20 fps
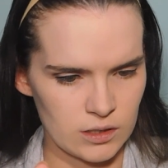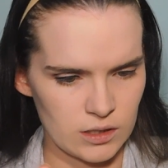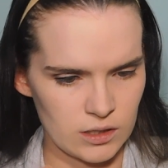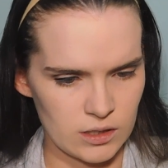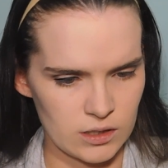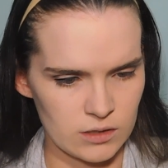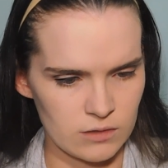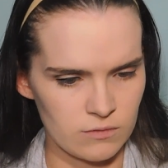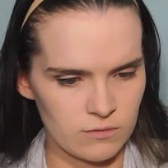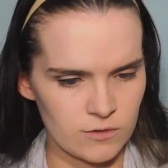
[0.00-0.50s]

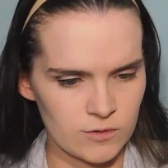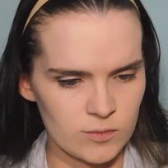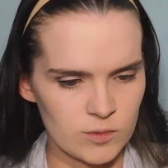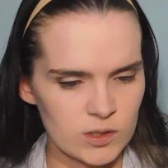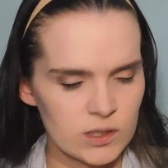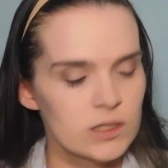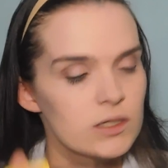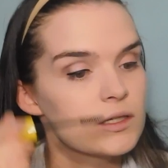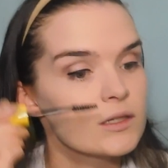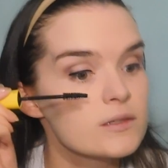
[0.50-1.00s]
and the
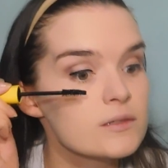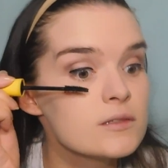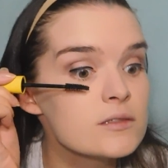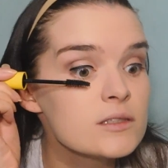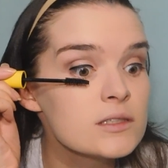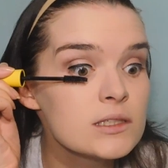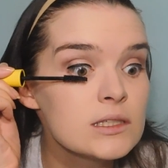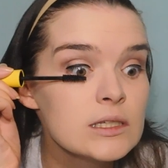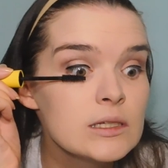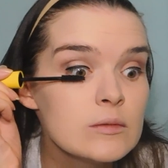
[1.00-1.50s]
formula doesn't
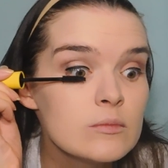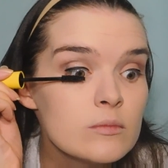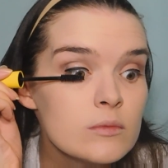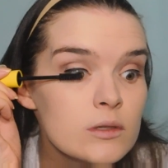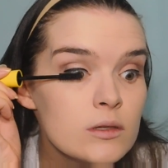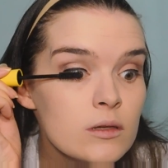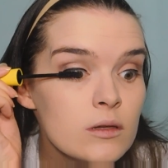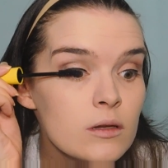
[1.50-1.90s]
seem,